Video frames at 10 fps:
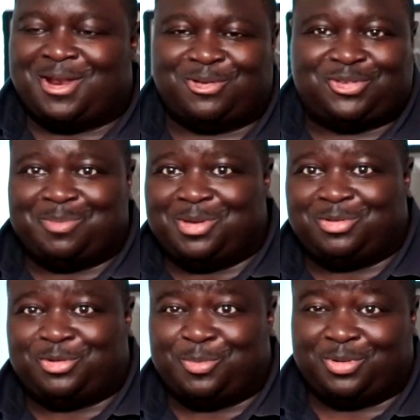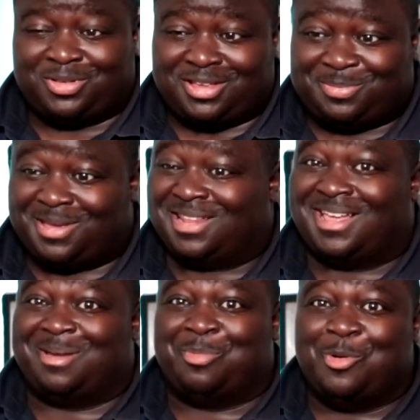I know some YouTubers, they spend
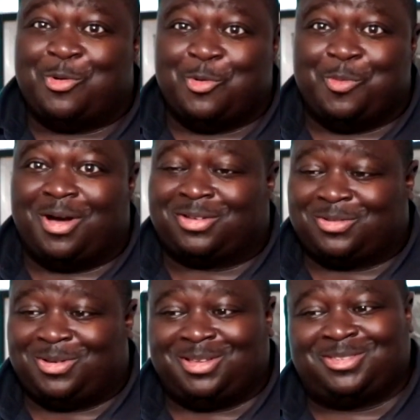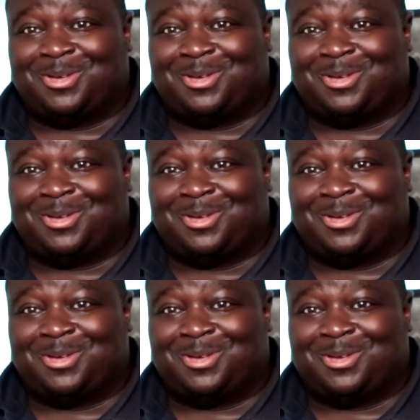like buku bucks on this,